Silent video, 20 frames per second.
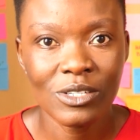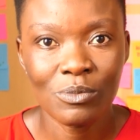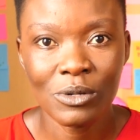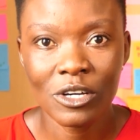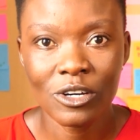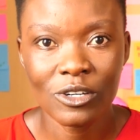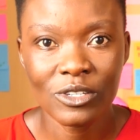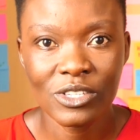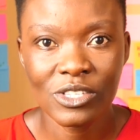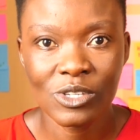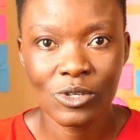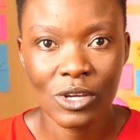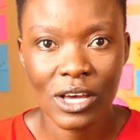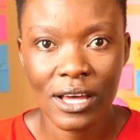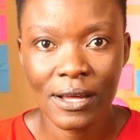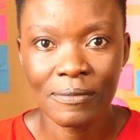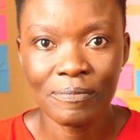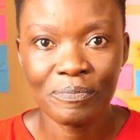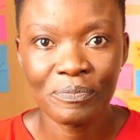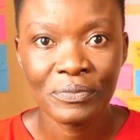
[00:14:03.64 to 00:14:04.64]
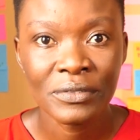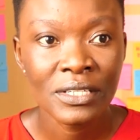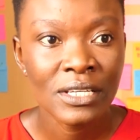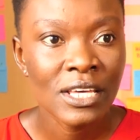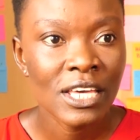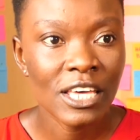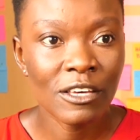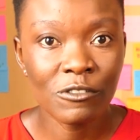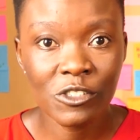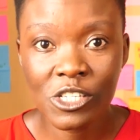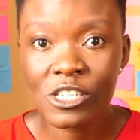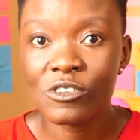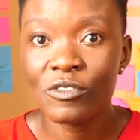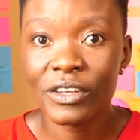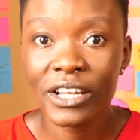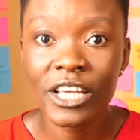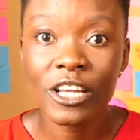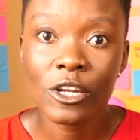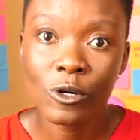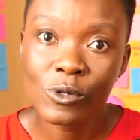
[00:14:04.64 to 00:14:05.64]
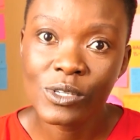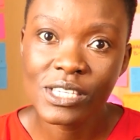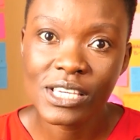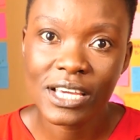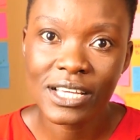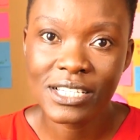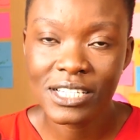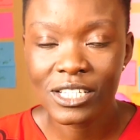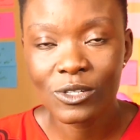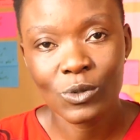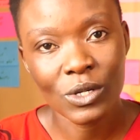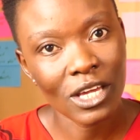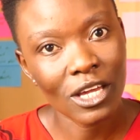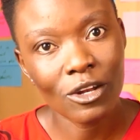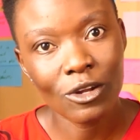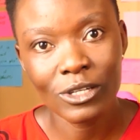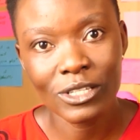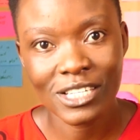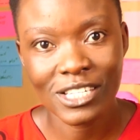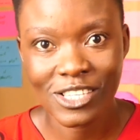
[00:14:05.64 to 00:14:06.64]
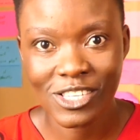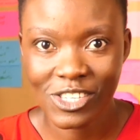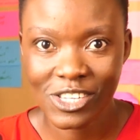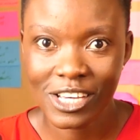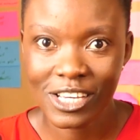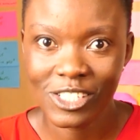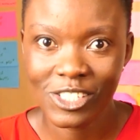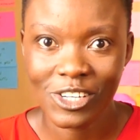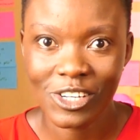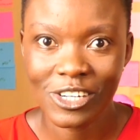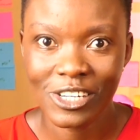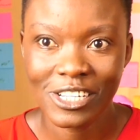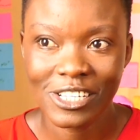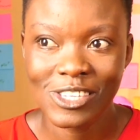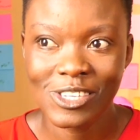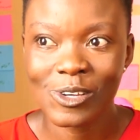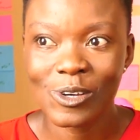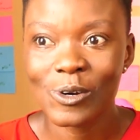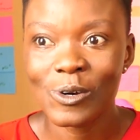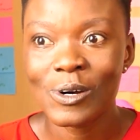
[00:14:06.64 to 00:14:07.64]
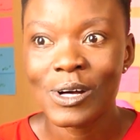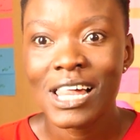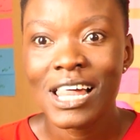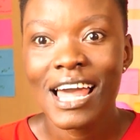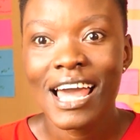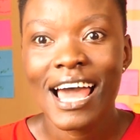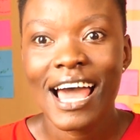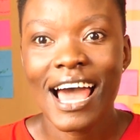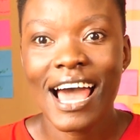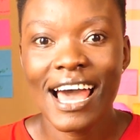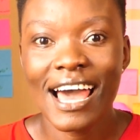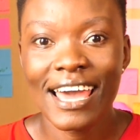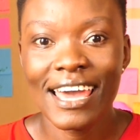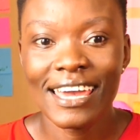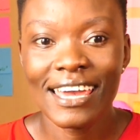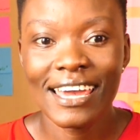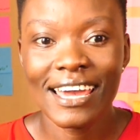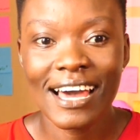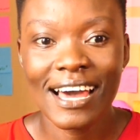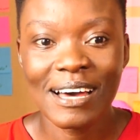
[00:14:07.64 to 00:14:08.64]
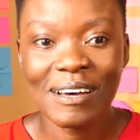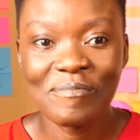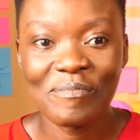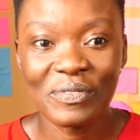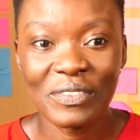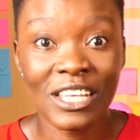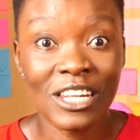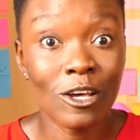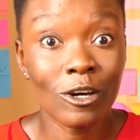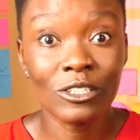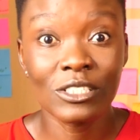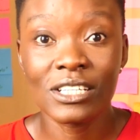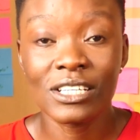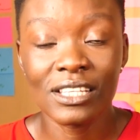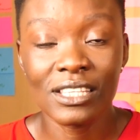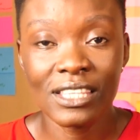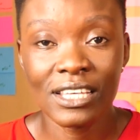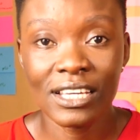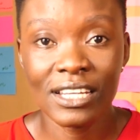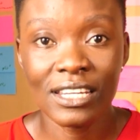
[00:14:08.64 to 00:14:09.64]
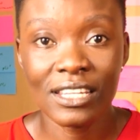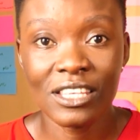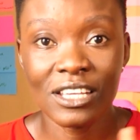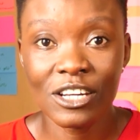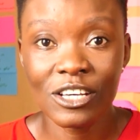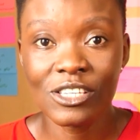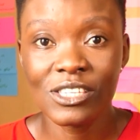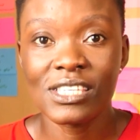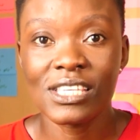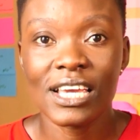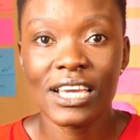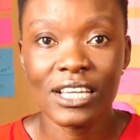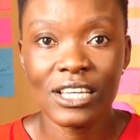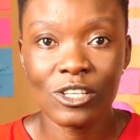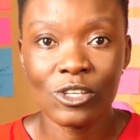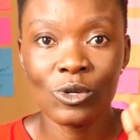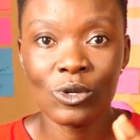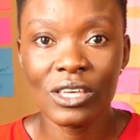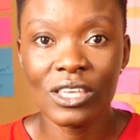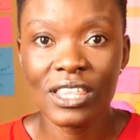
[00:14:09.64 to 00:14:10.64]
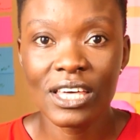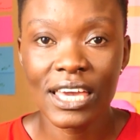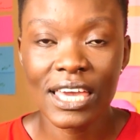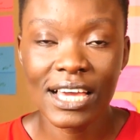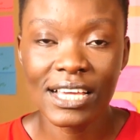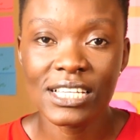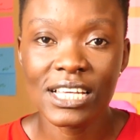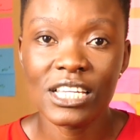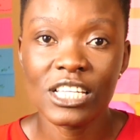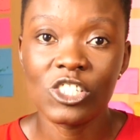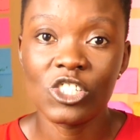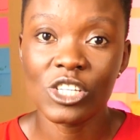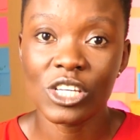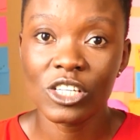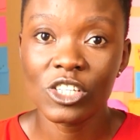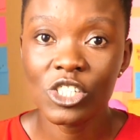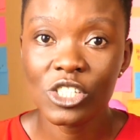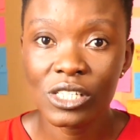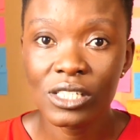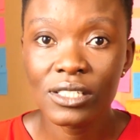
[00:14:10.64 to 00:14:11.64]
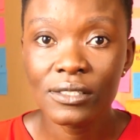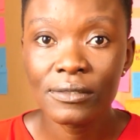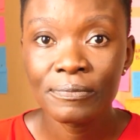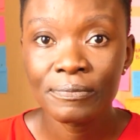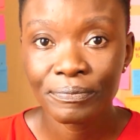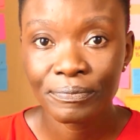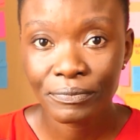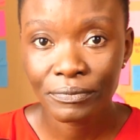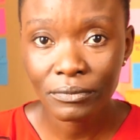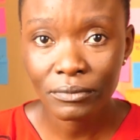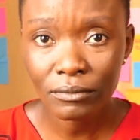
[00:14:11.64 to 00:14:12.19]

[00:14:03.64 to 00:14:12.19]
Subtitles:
it because if she's feeling nauseated, we cannot discharge her. So the nurse said, you either get an injection